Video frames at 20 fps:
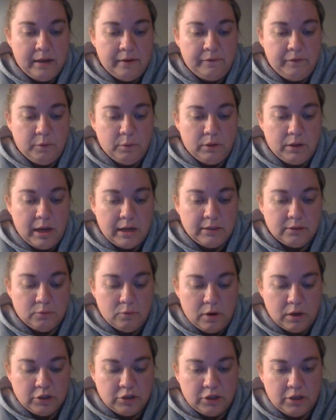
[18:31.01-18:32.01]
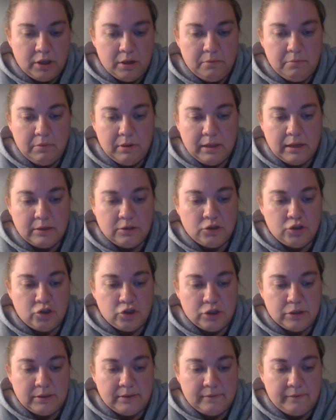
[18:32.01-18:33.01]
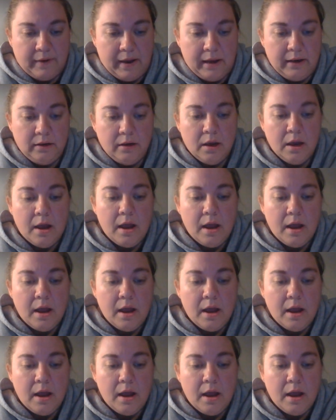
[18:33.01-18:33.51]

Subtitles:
If you would like to watch them, that's just fine.